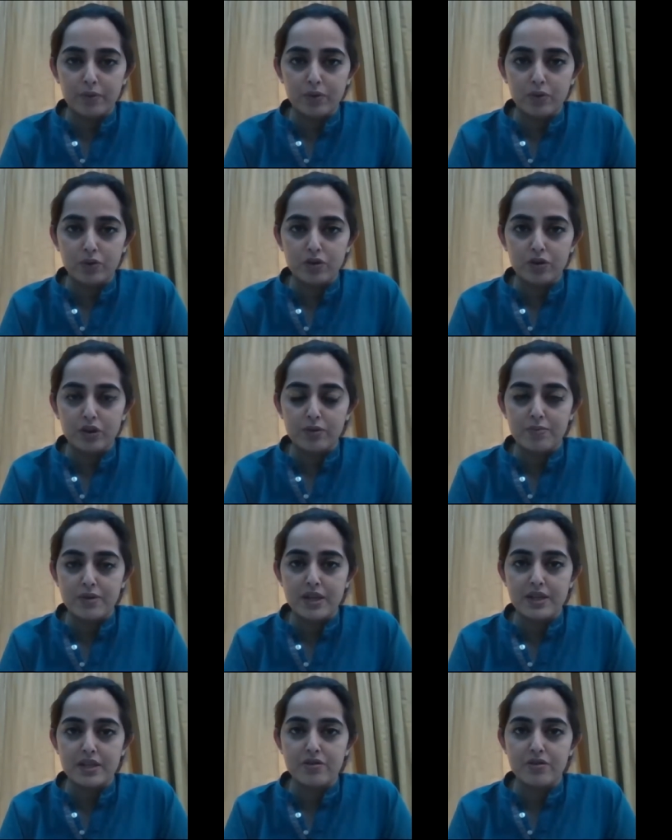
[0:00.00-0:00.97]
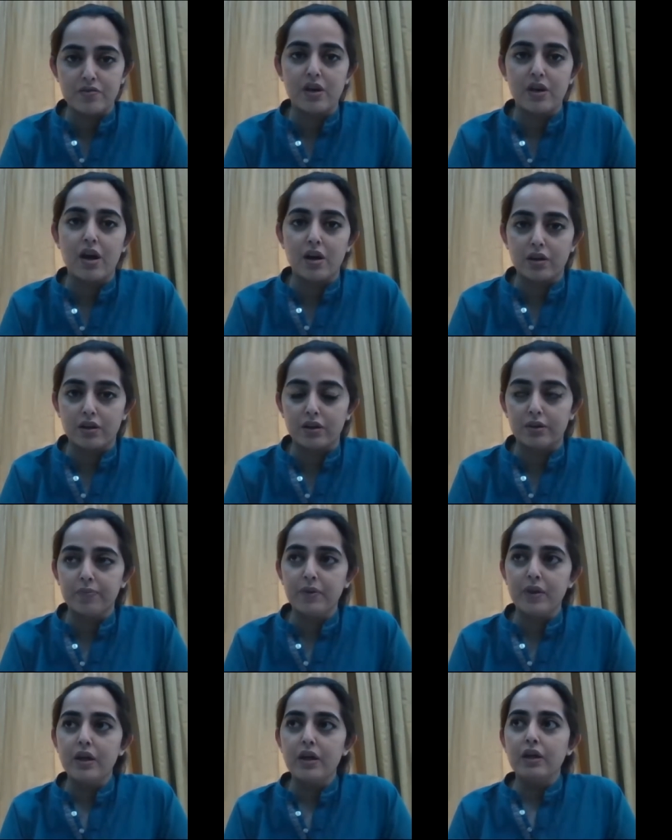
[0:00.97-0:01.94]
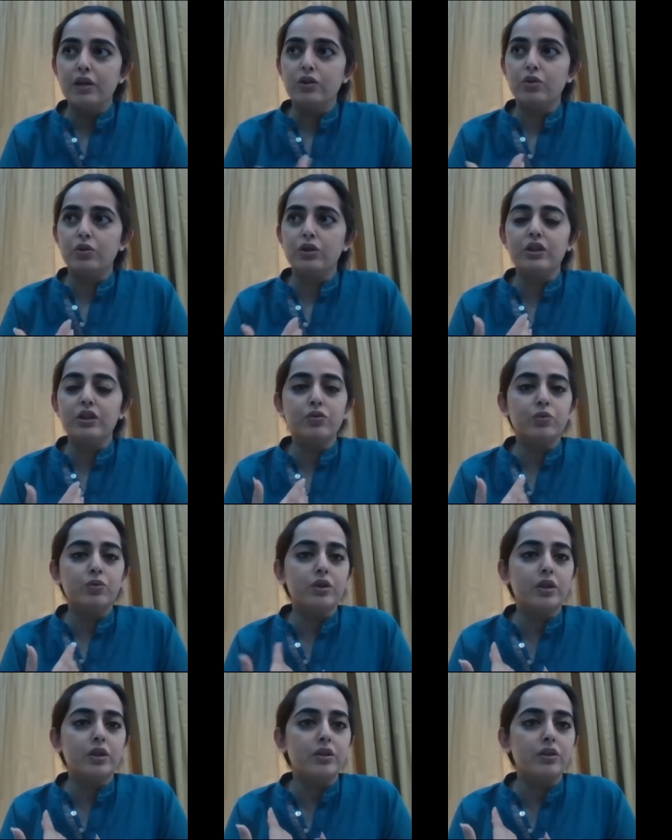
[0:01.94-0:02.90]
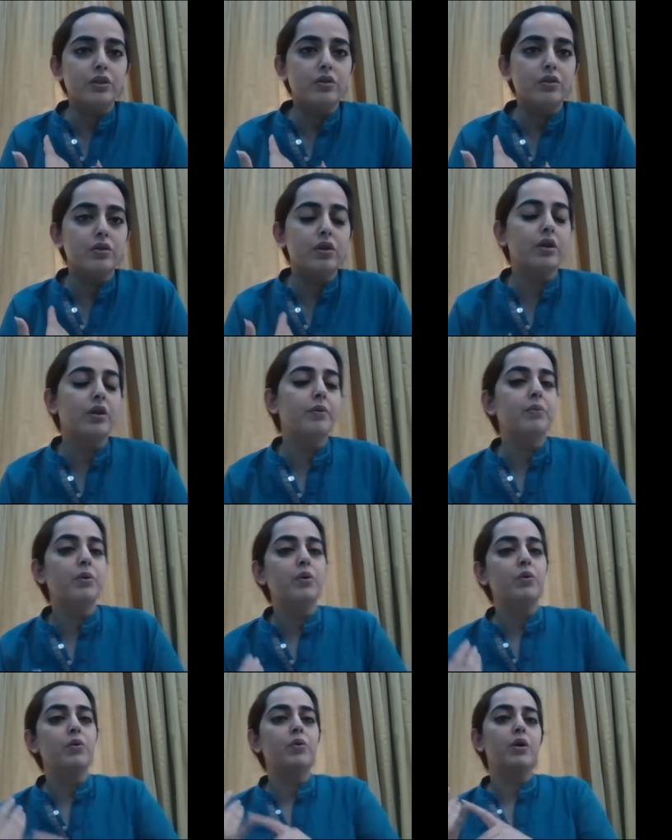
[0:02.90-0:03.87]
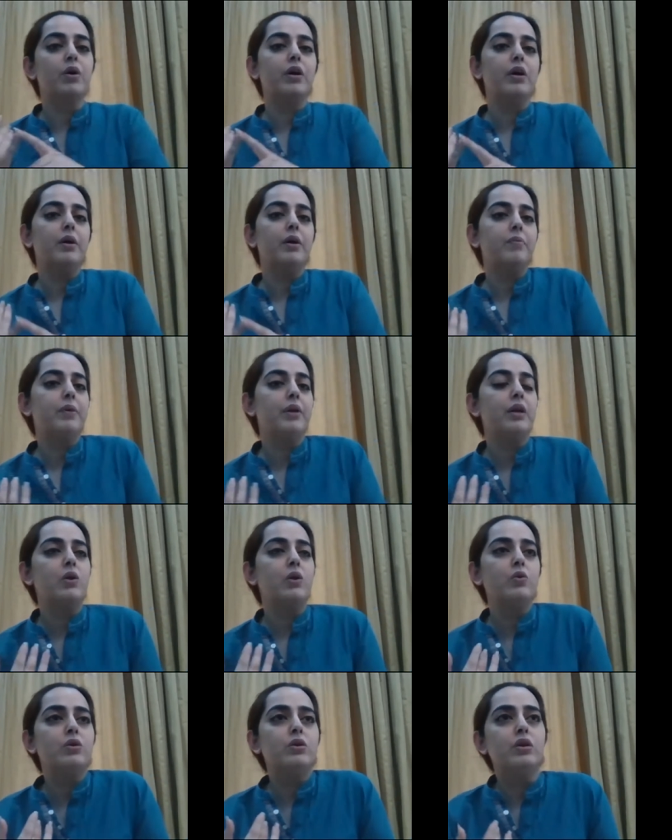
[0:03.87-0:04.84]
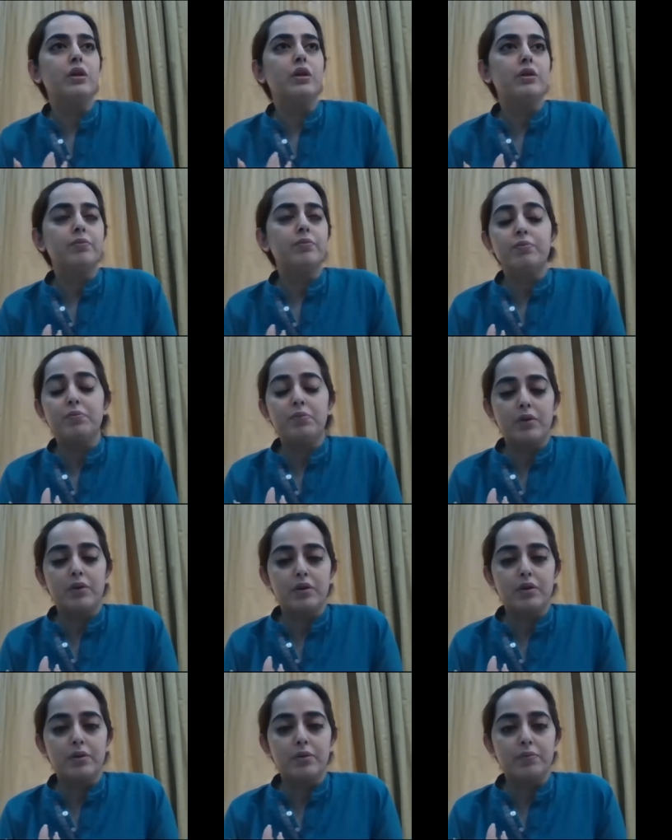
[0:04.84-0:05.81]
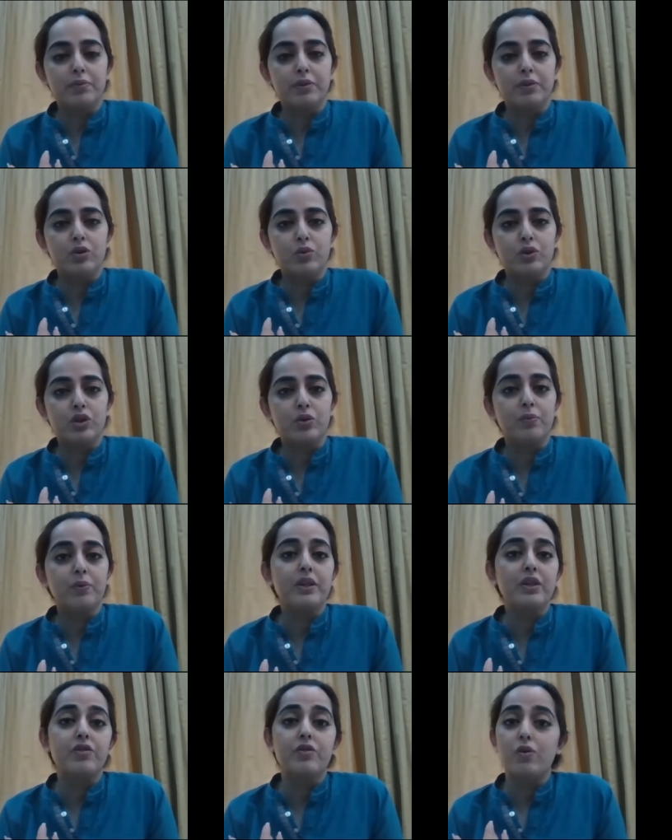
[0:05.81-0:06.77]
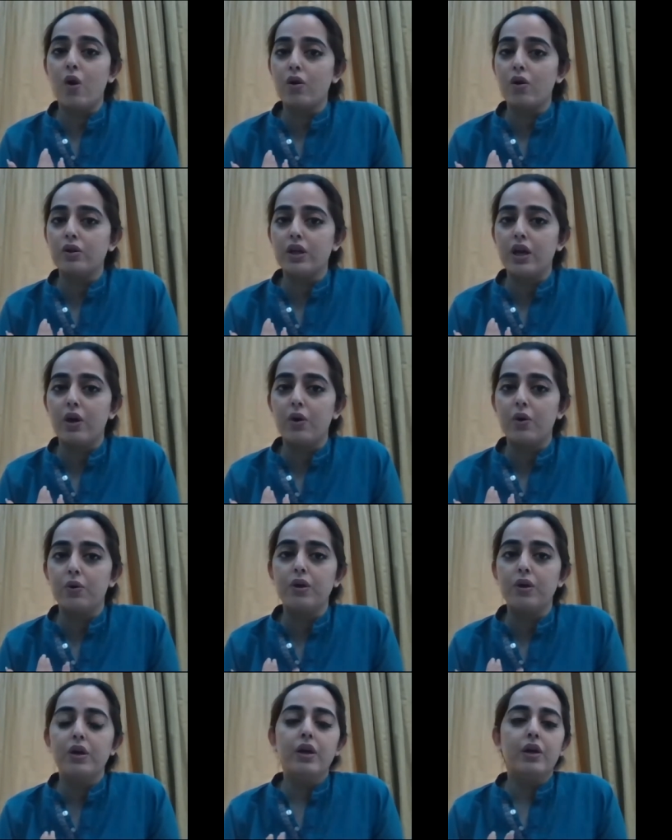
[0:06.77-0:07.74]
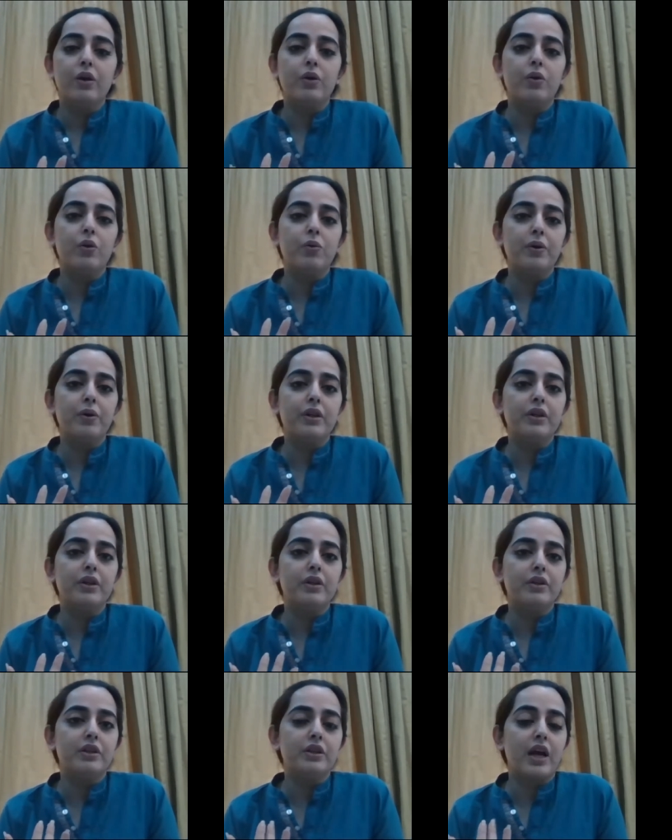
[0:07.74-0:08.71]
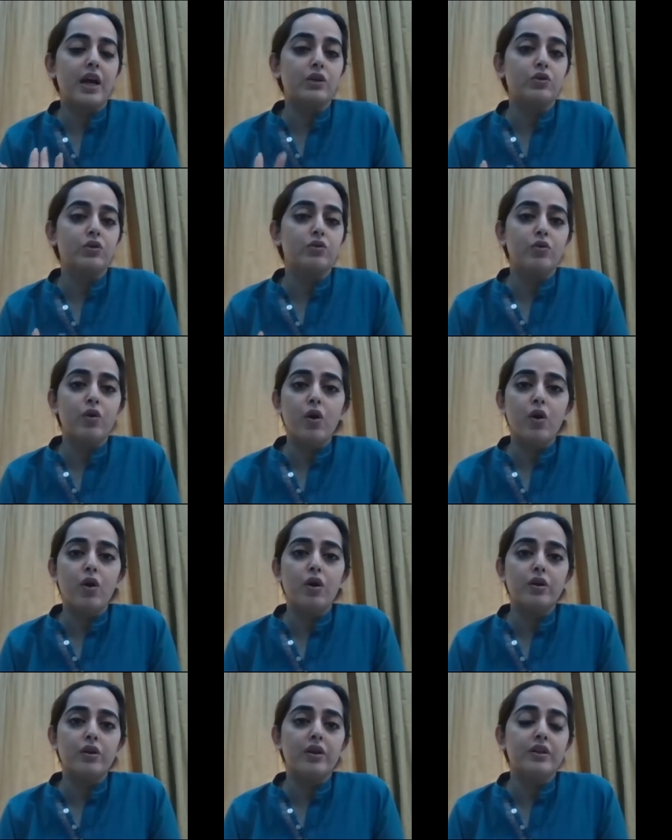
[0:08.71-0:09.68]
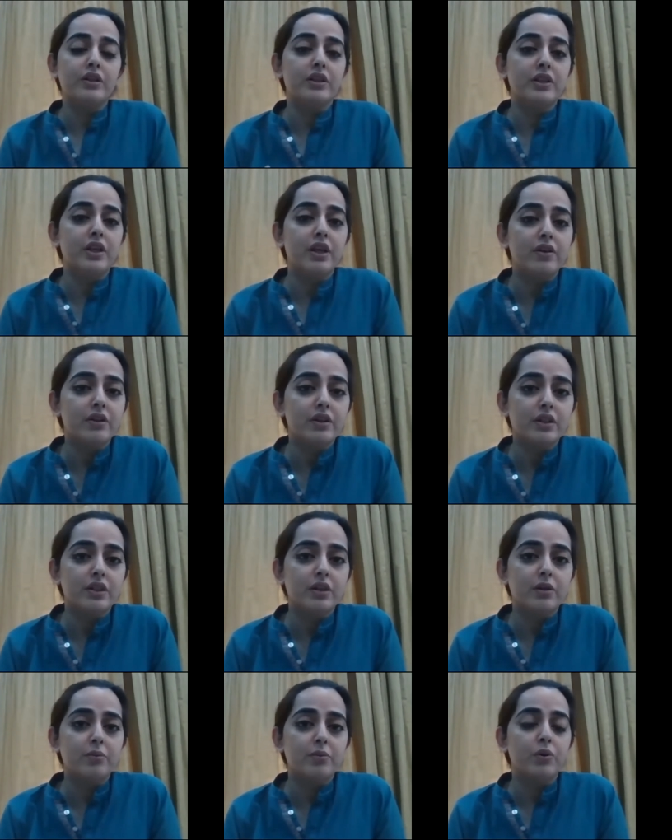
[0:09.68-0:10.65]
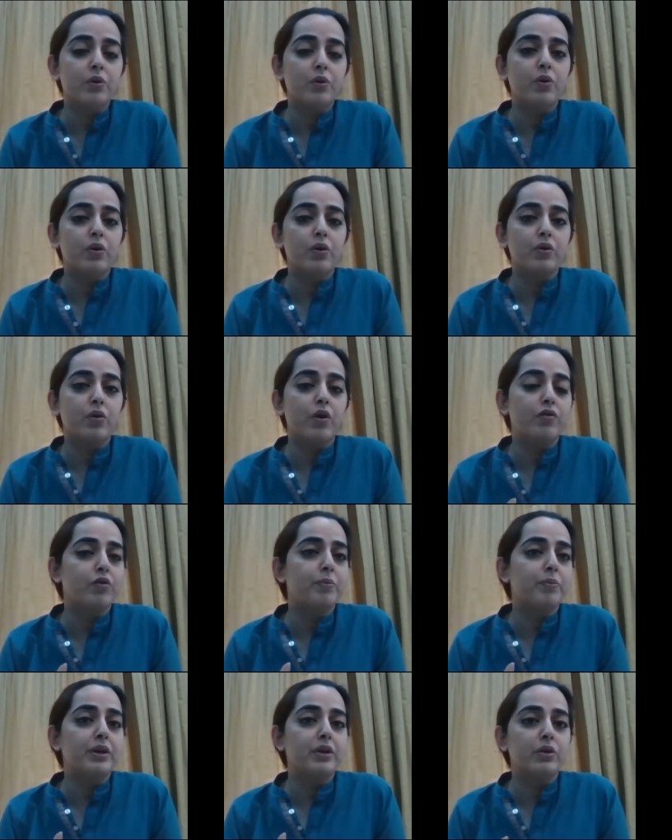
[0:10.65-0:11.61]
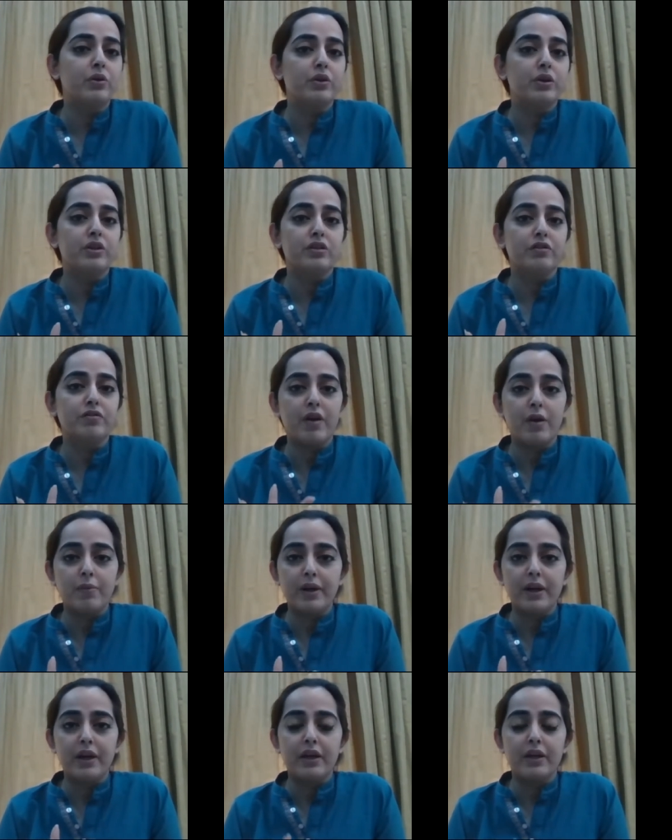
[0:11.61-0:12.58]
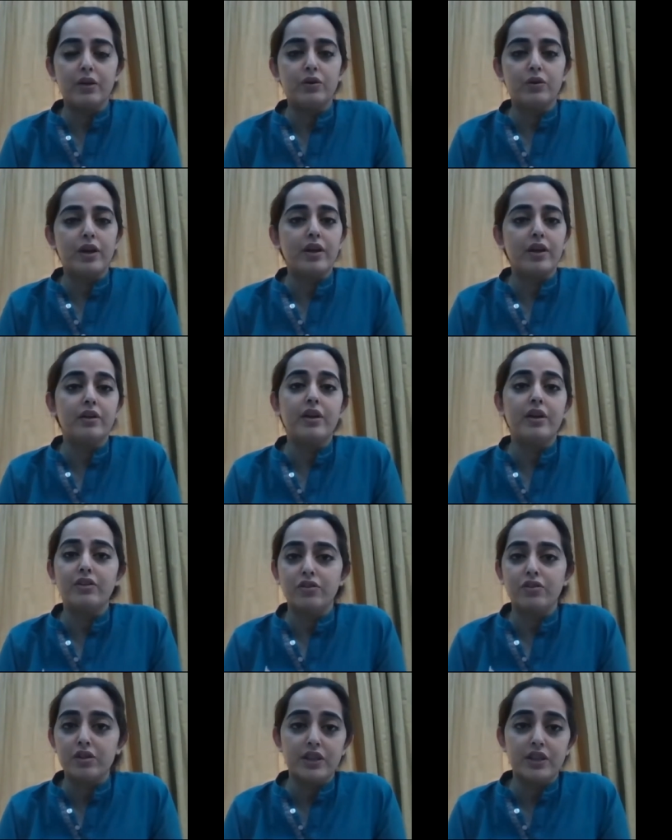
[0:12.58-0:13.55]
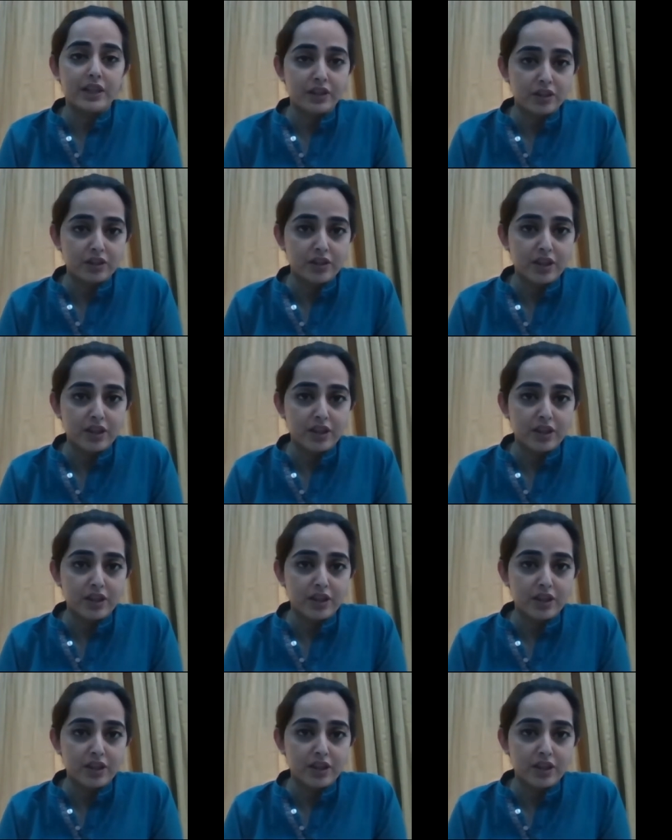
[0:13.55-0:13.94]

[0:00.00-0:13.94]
those circumstances will occur so these would in, uh, you know um, include con- uh, situation where there's a lockdown you know where there is an act of god there is terrorism you know or god forbid you know there's a famine or na- natural disaster